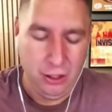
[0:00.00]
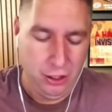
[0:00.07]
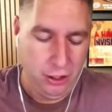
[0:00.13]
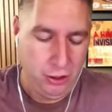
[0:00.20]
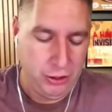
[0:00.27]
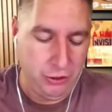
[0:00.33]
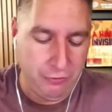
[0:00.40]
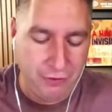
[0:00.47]

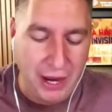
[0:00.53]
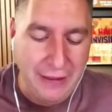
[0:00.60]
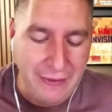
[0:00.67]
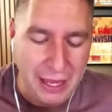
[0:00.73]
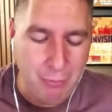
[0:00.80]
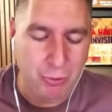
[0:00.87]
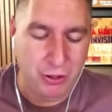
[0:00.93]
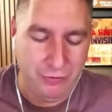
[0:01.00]
You find
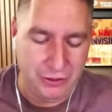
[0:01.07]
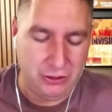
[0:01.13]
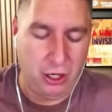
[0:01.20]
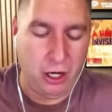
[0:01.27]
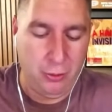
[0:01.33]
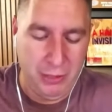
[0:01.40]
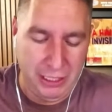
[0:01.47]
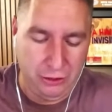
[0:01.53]
that perfect
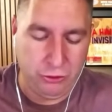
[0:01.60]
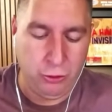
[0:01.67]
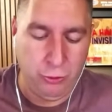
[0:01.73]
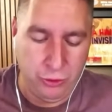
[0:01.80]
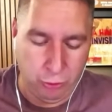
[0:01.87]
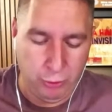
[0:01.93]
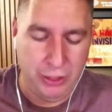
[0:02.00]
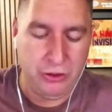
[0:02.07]
harmony through the
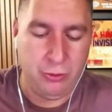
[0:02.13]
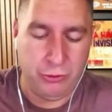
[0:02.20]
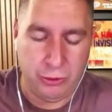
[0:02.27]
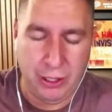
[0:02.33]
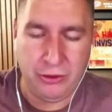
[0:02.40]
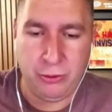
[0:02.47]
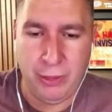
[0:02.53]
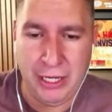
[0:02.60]
rhythm throughout
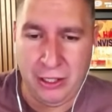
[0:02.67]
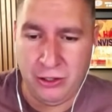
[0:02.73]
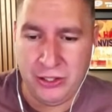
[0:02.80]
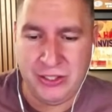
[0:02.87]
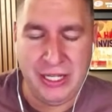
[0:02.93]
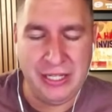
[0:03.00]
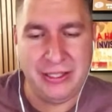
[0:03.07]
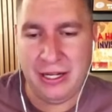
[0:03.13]
the regular
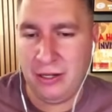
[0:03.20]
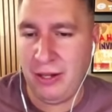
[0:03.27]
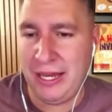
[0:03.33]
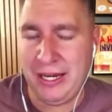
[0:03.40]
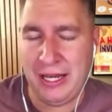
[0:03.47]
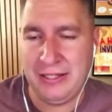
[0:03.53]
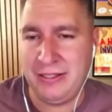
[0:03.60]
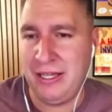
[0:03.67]
season. And like
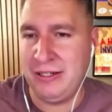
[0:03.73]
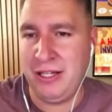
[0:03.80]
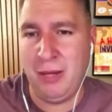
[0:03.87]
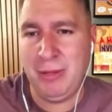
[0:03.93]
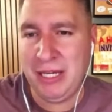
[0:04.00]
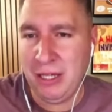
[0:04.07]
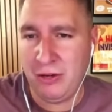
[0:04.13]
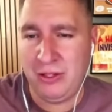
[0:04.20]
I said,
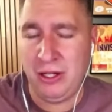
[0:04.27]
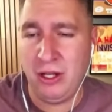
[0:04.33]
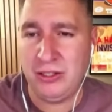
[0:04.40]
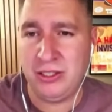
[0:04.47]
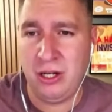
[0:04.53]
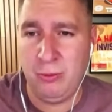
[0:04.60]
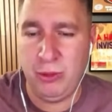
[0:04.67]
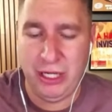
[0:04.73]
coming out of the
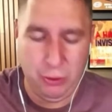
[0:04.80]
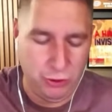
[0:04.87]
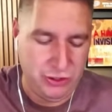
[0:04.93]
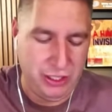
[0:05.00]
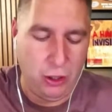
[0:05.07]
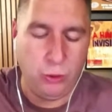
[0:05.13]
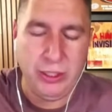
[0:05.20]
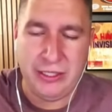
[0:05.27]
All-Star break was the
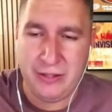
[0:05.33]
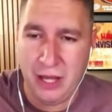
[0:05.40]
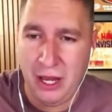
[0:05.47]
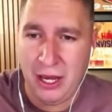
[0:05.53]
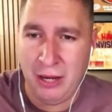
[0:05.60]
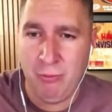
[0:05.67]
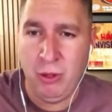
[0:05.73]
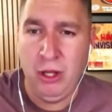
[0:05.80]
only
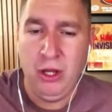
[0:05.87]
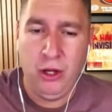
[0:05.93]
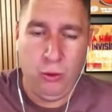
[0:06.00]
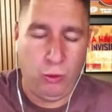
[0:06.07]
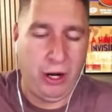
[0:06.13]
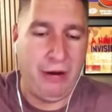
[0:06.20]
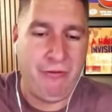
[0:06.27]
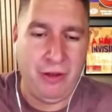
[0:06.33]
time where
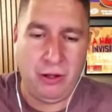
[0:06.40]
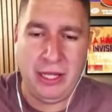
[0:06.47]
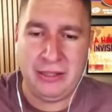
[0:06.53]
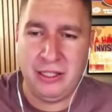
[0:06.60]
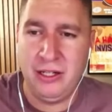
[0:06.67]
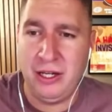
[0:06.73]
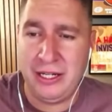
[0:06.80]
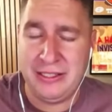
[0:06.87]
I felt like the
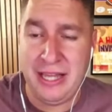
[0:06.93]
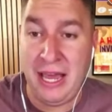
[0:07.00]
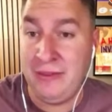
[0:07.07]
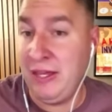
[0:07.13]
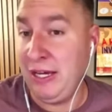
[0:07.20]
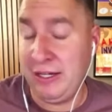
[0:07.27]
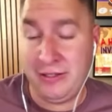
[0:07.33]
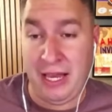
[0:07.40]
Nuggets had
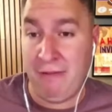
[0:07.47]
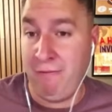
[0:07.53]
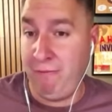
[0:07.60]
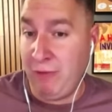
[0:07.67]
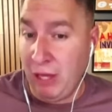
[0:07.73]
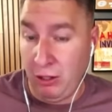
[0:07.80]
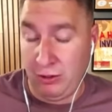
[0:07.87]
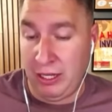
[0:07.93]
that, because I
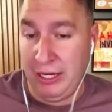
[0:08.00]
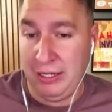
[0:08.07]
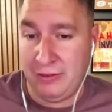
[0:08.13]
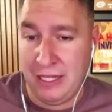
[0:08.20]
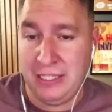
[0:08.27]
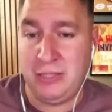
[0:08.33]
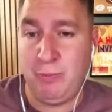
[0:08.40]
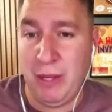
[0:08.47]
felt like they
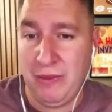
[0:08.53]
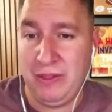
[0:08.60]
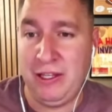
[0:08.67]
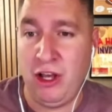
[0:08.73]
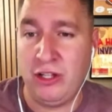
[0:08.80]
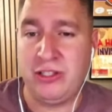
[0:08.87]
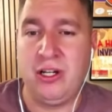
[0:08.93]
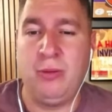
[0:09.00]
spent the
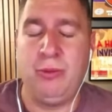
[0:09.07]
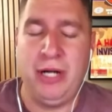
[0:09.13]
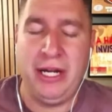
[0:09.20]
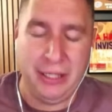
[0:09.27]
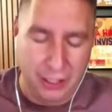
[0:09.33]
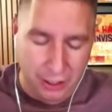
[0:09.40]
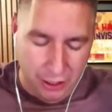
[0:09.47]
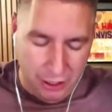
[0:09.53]
All-Star break
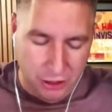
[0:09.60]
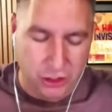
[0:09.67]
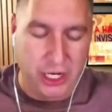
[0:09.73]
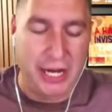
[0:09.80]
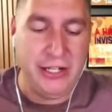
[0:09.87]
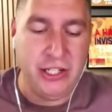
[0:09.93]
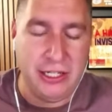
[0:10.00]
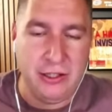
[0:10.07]

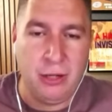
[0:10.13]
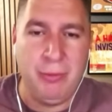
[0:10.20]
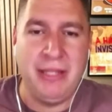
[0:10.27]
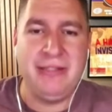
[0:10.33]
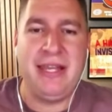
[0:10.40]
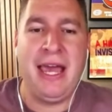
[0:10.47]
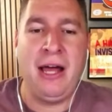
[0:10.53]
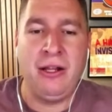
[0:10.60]
changing their
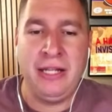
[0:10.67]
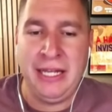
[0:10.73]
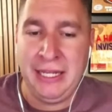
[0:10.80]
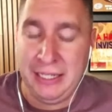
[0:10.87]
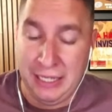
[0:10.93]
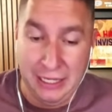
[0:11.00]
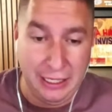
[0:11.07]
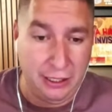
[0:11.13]
mentality,
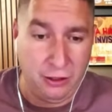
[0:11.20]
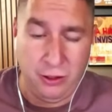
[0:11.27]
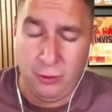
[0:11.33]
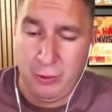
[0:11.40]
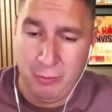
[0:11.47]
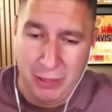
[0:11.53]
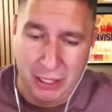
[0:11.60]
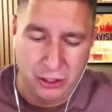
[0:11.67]
getting in a little
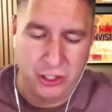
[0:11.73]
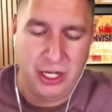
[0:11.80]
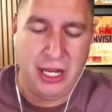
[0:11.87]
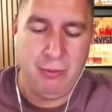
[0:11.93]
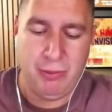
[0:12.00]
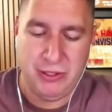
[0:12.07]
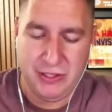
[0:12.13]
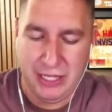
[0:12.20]
bit better
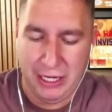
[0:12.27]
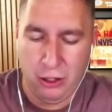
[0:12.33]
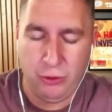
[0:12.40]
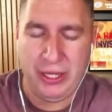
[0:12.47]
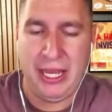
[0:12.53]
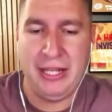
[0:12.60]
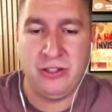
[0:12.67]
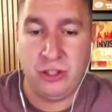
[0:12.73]
shape and saying,
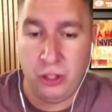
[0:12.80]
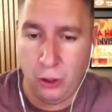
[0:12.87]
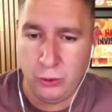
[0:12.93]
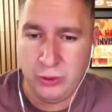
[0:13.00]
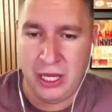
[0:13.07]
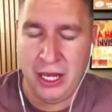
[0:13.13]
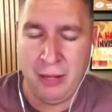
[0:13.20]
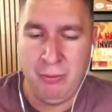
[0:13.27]
okay, it's go
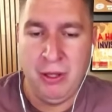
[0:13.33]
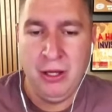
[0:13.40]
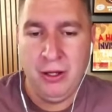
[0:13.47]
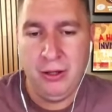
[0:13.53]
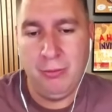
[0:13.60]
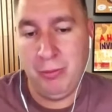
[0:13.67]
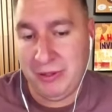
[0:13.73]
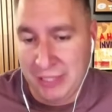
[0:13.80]
time,
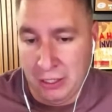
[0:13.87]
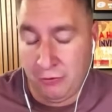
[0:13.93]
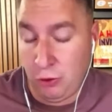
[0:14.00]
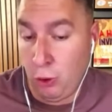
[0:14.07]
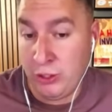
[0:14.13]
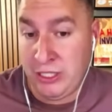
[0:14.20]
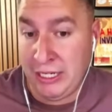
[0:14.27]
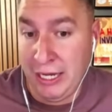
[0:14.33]
But then, of
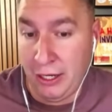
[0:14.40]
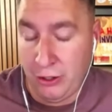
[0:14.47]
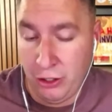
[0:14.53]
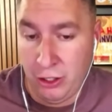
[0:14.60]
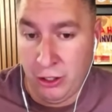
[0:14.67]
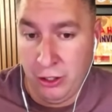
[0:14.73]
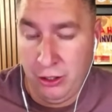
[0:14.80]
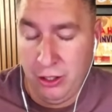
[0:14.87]
course, he got
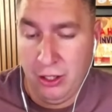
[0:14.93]
hurt,